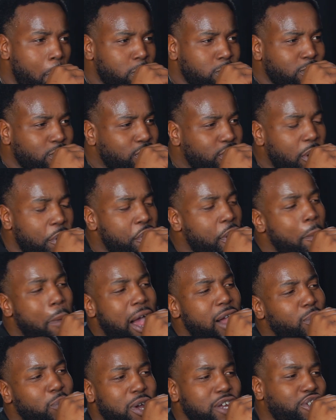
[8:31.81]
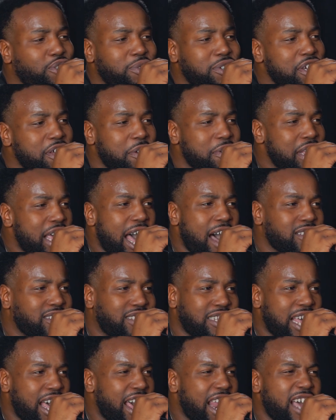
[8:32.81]
So no matter what you did on the
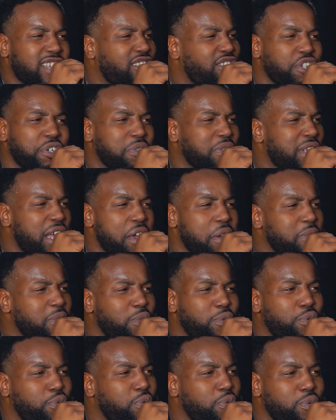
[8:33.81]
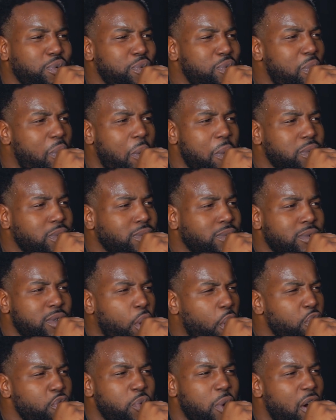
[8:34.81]
outside, I still was like, ooh,
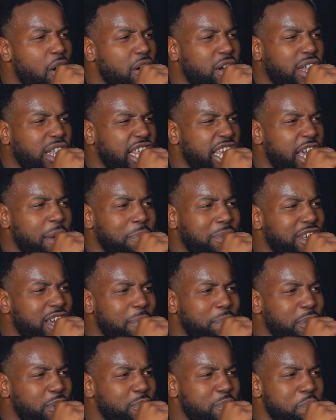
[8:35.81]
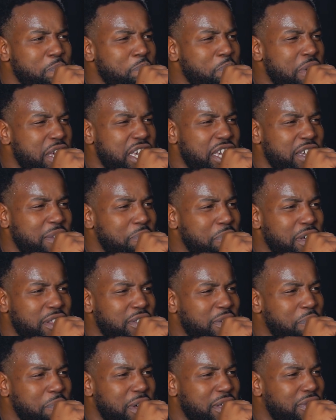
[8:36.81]
you all glammed up, you mean
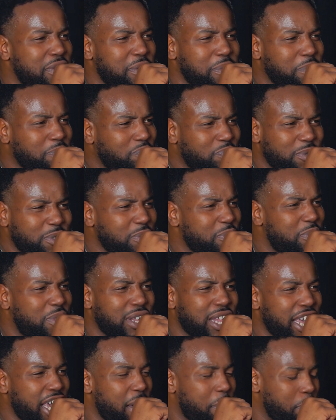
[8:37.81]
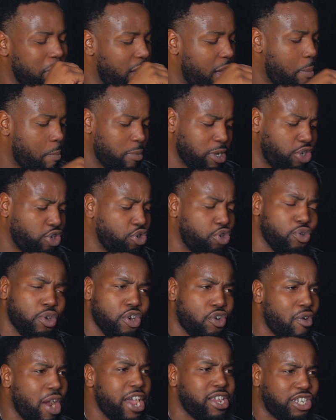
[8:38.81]
mother. You glammed up, but you do a
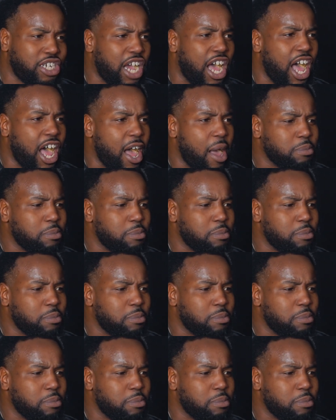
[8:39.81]
great job.